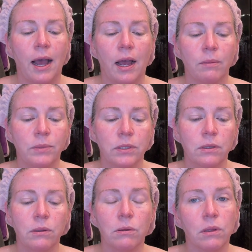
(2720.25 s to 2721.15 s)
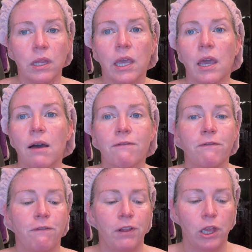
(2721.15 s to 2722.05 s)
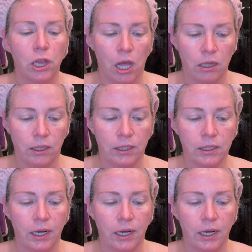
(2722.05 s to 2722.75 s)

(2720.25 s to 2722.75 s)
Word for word: absolutely flawless.